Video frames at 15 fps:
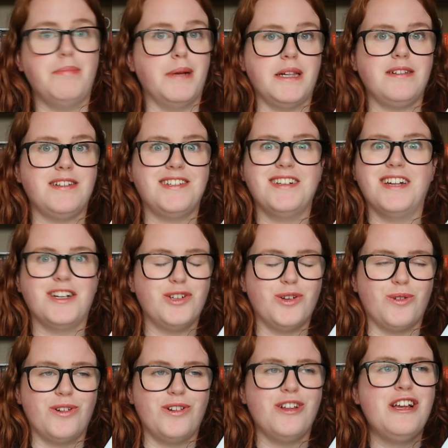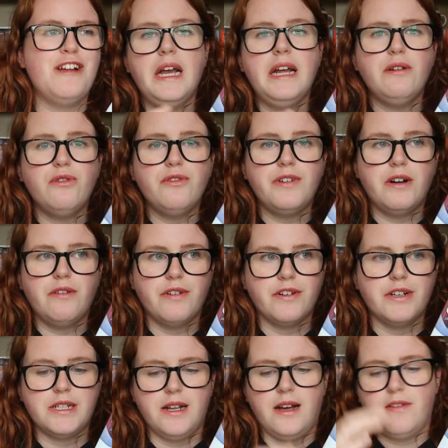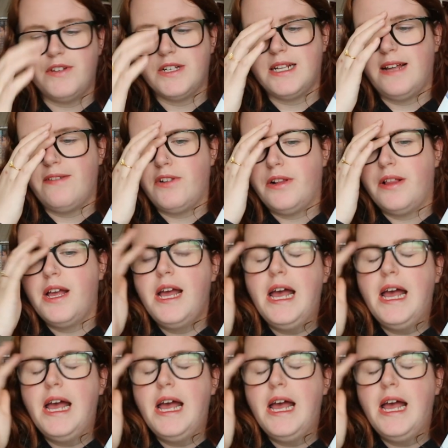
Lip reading: built at all. It all felt very surface level.